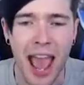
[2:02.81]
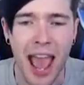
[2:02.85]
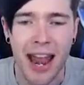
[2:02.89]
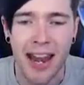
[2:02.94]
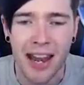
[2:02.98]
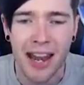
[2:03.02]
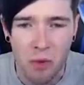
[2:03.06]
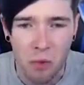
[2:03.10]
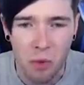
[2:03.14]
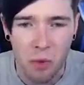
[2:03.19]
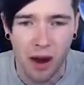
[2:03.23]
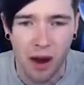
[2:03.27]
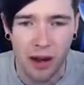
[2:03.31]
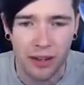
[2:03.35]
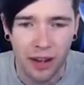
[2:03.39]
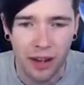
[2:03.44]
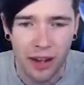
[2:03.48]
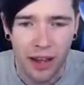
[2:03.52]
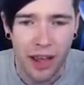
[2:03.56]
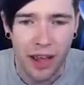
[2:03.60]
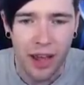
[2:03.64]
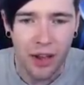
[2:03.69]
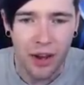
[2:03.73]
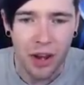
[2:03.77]

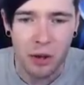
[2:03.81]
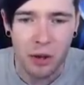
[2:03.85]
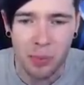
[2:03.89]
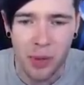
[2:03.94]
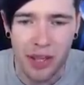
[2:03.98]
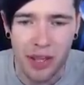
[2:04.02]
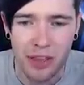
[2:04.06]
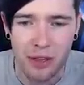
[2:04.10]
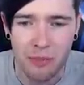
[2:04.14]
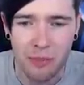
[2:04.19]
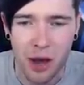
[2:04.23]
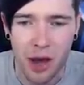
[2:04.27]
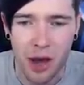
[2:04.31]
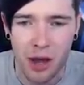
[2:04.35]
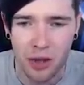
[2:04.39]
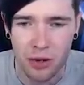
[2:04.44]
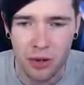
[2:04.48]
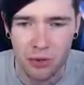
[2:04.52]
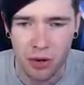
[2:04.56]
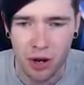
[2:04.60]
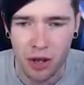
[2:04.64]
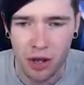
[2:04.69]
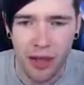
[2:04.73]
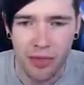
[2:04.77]
Anyone could be the
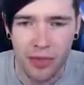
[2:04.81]
murderer.